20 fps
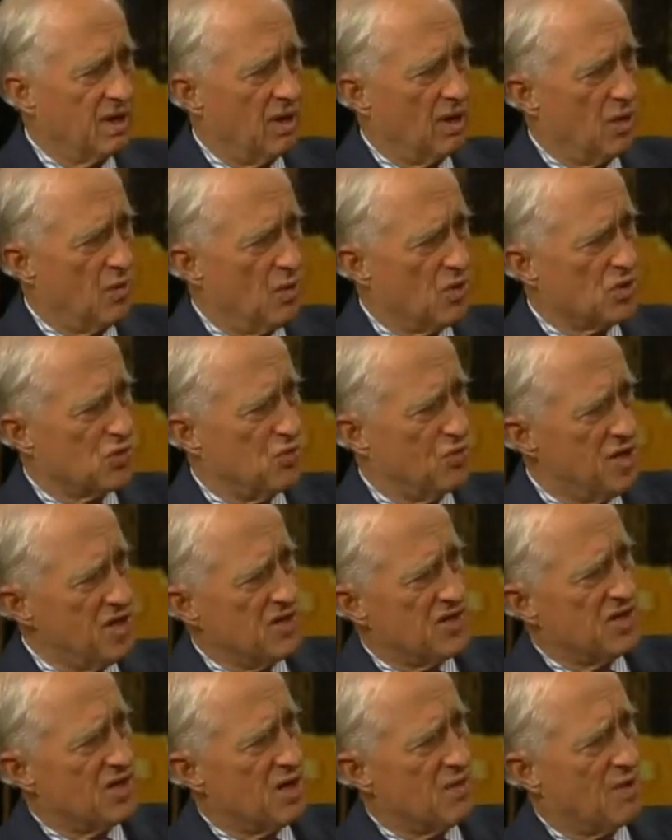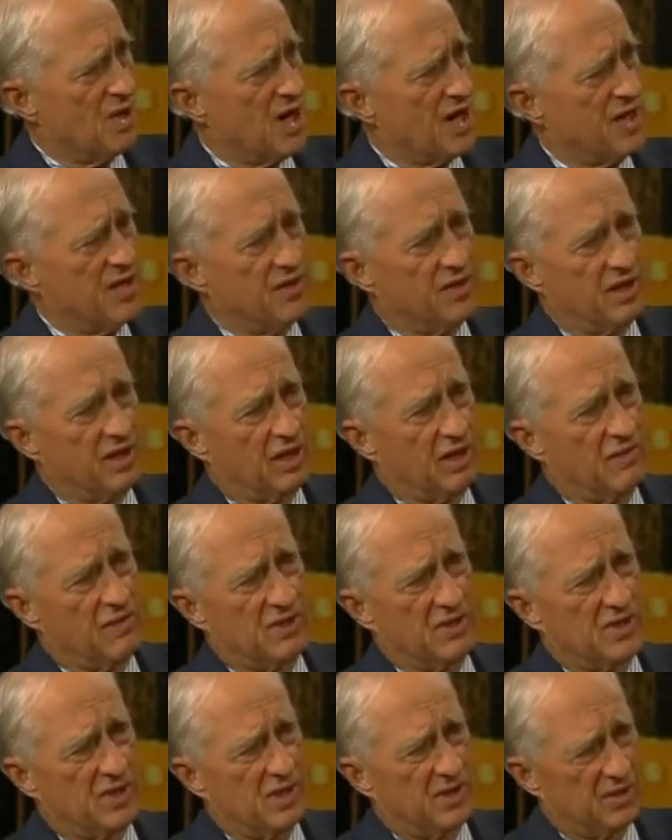The most recent number I can think of
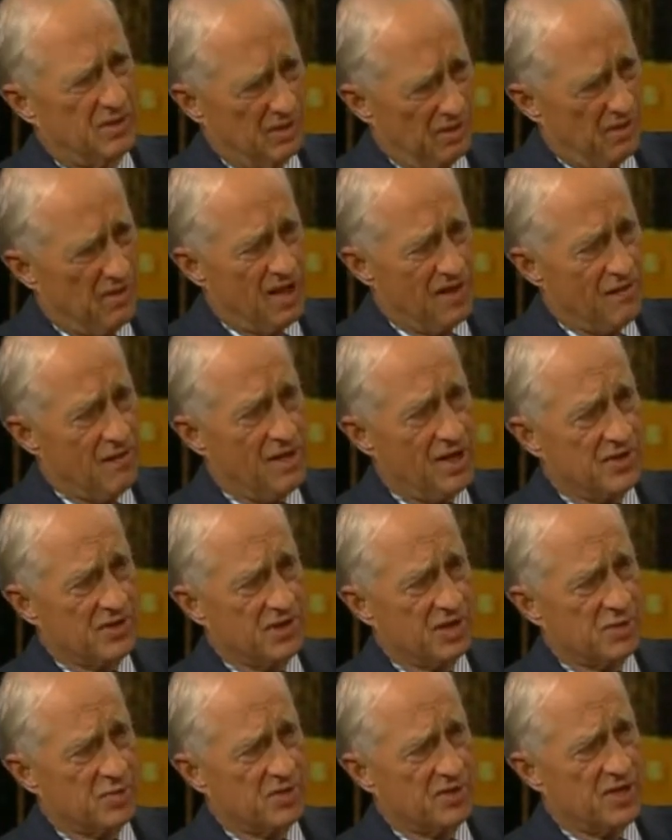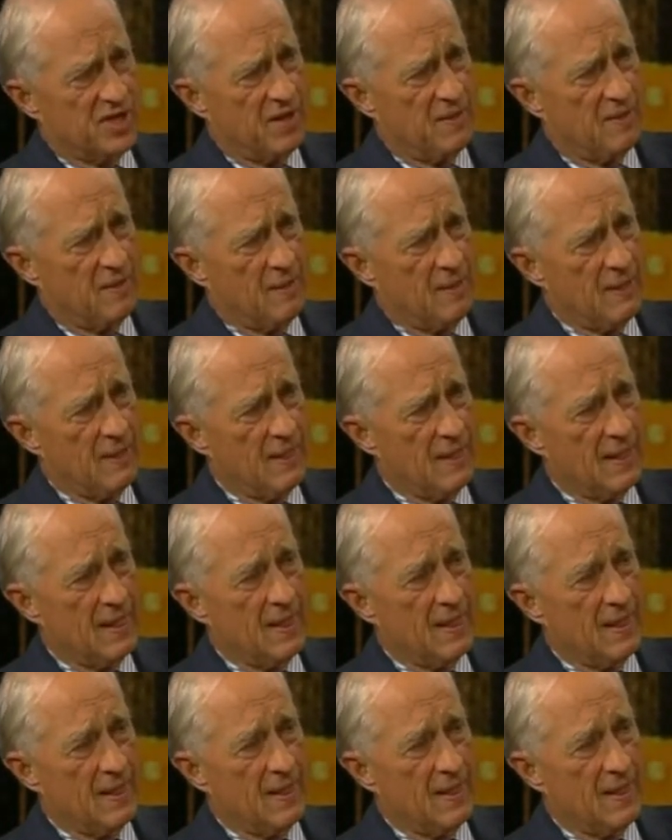is, do I have it right, 6%? That's the growth